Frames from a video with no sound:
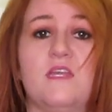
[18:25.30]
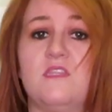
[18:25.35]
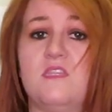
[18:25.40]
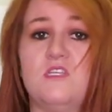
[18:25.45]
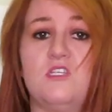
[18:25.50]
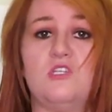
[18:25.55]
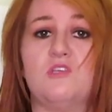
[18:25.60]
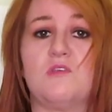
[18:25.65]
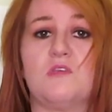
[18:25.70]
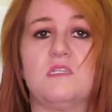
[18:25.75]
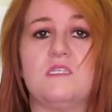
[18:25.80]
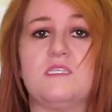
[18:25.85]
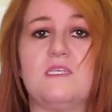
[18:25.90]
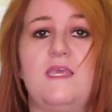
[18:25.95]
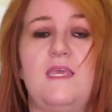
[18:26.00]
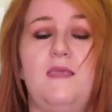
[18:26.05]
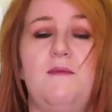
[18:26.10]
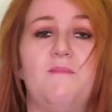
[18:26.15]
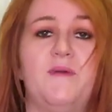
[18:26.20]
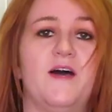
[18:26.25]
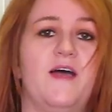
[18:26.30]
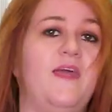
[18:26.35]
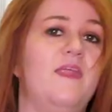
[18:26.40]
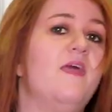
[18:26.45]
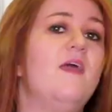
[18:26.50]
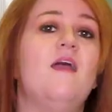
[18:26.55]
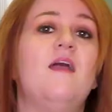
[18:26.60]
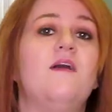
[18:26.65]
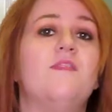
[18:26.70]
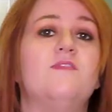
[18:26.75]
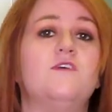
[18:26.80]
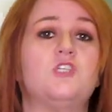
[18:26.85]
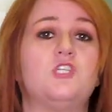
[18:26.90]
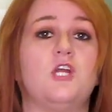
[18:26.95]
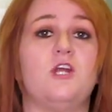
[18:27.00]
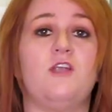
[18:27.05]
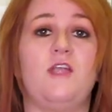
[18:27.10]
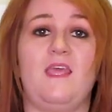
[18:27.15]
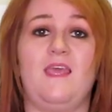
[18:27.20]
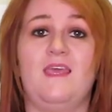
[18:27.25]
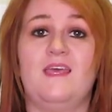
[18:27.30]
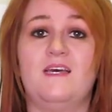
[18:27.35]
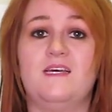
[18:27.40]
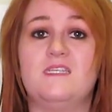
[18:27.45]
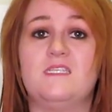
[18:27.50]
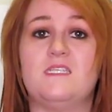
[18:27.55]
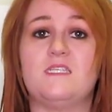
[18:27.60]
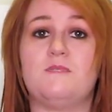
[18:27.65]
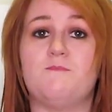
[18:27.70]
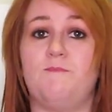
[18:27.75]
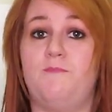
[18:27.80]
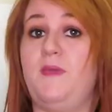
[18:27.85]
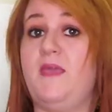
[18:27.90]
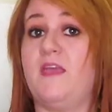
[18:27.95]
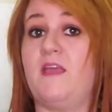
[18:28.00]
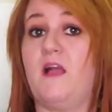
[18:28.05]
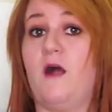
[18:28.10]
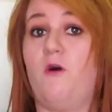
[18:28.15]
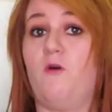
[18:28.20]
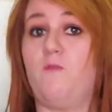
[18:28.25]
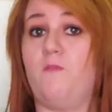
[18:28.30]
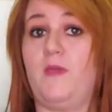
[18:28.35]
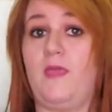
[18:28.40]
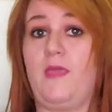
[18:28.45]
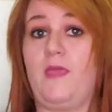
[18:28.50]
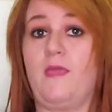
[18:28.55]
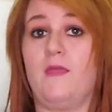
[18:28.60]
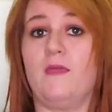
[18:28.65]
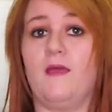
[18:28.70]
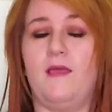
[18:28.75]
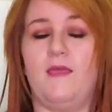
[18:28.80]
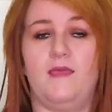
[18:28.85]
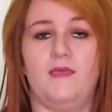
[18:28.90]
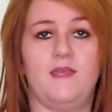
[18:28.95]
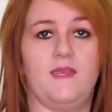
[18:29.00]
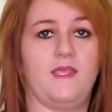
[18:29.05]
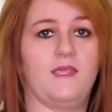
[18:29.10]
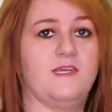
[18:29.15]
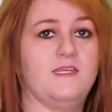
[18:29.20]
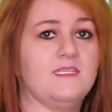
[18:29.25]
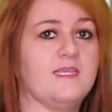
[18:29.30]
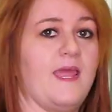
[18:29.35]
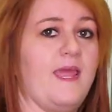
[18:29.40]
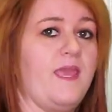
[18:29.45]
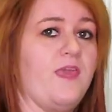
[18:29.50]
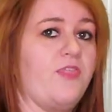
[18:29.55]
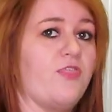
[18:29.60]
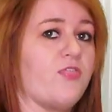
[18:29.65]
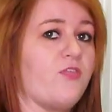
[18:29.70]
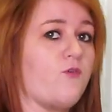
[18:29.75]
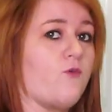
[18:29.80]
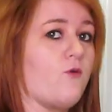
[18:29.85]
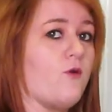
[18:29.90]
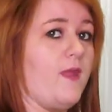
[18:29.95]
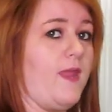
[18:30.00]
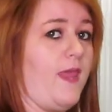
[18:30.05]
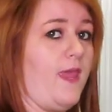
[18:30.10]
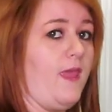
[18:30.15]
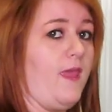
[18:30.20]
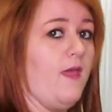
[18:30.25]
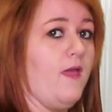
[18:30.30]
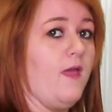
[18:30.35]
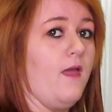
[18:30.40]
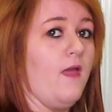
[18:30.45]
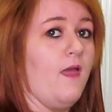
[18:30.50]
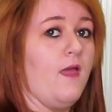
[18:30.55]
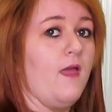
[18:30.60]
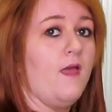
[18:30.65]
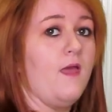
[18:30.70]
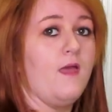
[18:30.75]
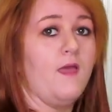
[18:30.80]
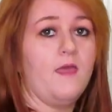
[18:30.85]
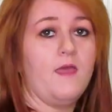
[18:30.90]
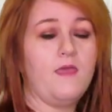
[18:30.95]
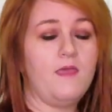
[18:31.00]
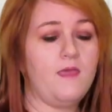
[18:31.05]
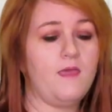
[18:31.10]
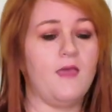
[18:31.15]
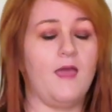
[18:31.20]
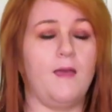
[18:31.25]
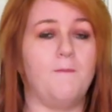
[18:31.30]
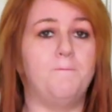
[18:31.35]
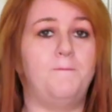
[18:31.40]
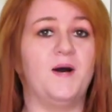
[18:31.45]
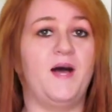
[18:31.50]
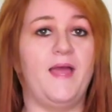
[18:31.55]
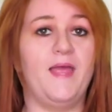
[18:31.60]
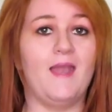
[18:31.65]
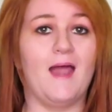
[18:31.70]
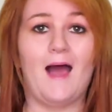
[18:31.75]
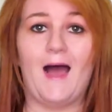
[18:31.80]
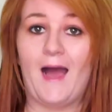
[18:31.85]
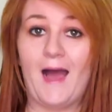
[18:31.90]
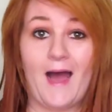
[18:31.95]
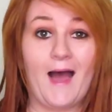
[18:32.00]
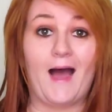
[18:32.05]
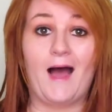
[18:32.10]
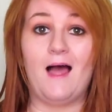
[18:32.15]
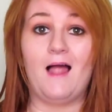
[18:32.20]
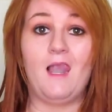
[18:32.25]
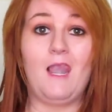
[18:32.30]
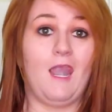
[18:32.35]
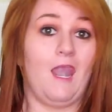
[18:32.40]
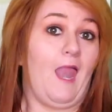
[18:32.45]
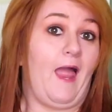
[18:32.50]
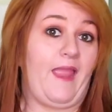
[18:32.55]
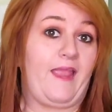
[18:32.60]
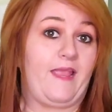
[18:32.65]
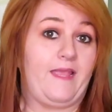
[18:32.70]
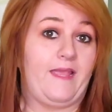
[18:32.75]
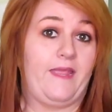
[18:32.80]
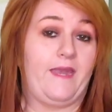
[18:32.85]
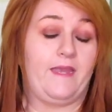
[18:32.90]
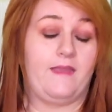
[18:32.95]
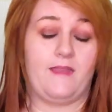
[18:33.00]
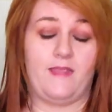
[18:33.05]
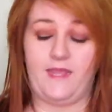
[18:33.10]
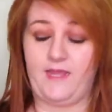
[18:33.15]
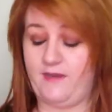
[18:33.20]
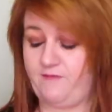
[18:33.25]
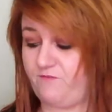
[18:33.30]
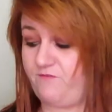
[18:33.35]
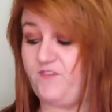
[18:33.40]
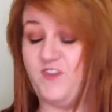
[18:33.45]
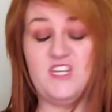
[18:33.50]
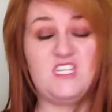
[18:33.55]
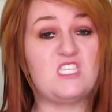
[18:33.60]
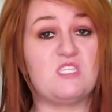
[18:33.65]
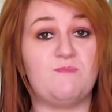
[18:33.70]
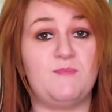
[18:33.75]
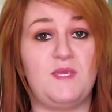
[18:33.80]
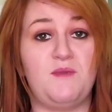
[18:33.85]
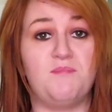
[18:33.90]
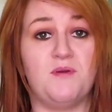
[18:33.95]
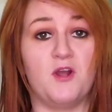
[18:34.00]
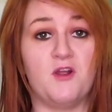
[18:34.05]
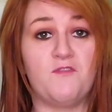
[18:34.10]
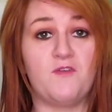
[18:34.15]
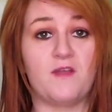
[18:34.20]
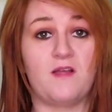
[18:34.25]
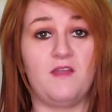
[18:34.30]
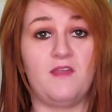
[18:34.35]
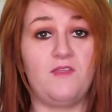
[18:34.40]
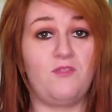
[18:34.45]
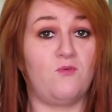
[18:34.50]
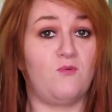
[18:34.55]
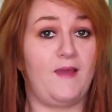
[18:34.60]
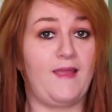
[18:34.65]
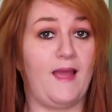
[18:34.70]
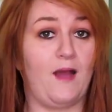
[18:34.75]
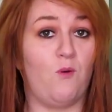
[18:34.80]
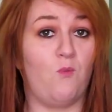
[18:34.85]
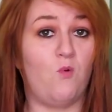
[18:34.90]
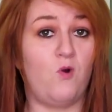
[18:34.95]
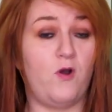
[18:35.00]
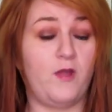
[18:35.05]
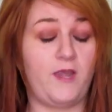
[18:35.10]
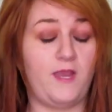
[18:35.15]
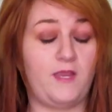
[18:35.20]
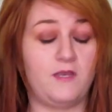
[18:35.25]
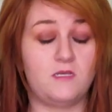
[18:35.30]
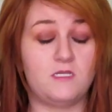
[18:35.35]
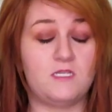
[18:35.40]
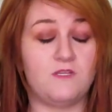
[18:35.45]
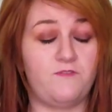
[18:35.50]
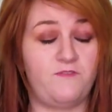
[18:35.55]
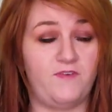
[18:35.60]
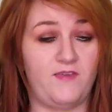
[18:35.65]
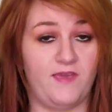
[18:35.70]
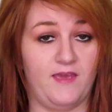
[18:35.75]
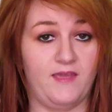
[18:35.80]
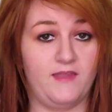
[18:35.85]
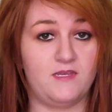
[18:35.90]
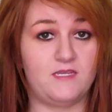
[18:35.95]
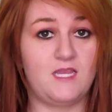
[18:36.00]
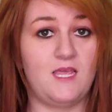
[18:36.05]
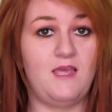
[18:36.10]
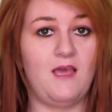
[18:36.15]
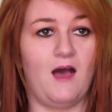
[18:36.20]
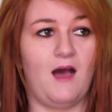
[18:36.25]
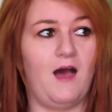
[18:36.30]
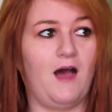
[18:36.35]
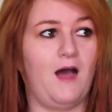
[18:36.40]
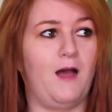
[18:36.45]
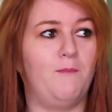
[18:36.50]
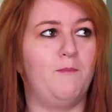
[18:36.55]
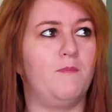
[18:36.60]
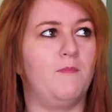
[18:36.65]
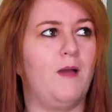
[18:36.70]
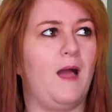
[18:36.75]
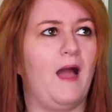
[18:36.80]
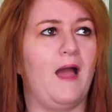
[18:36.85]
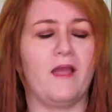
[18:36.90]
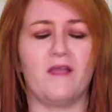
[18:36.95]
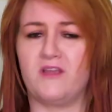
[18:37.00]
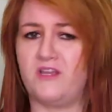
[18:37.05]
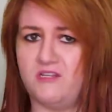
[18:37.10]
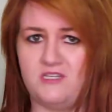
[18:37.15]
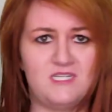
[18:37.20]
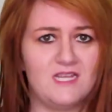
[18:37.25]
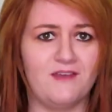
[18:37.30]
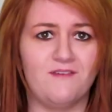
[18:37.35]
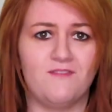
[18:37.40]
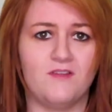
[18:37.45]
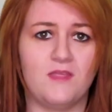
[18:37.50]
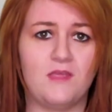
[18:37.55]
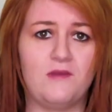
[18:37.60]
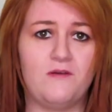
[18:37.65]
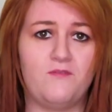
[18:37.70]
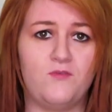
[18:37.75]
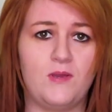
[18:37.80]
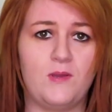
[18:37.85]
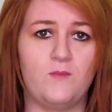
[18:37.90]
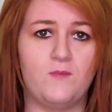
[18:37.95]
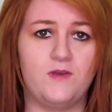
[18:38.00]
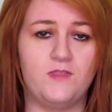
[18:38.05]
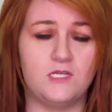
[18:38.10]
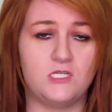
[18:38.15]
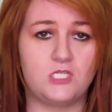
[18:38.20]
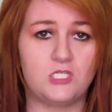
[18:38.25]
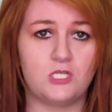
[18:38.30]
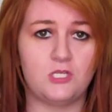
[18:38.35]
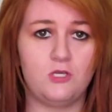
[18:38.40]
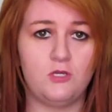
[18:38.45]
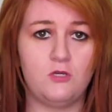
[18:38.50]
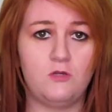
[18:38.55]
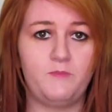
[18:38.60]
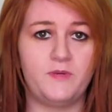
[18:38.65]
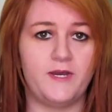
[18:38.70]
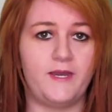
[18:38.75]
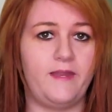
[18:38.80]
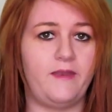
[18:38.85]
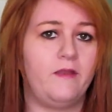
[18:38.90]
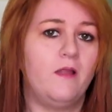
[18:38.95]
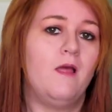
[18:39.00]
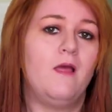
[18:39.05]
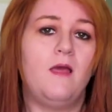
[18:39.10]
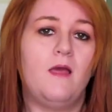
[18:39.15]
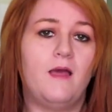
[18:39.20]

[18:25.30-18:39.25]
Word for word: not that you can see, but the shirt is big on me. It is a three, but I like it. It fits me perfectly the way I want it to fit. Um, I could definitely have went with a two, but